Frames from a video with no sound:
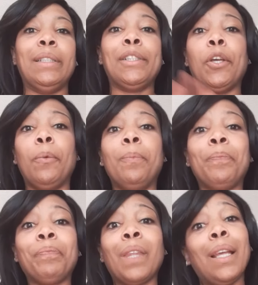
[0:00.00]
So
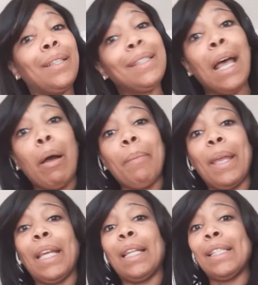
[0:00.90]
this is how I make it.